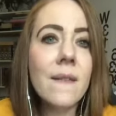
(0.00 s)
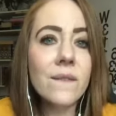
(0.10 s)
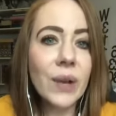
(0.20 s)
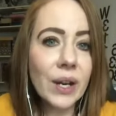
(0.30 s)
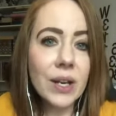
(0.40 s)

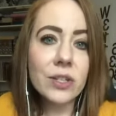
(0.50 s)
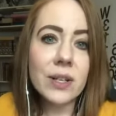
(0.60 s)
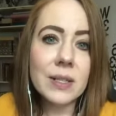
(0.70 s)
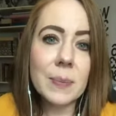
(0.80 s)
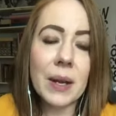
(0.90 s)
very
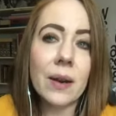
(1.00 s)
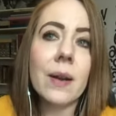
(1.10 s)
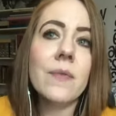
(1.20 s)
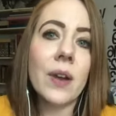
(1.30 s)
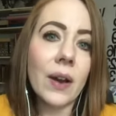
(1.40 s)

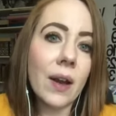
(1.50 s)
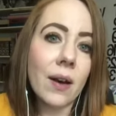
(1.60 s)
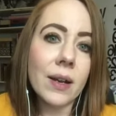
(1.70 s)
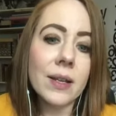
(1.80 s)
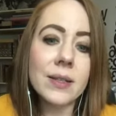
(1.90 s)
transparent and very
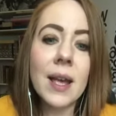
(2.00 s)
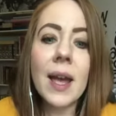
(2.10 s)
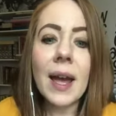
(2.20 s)
honest,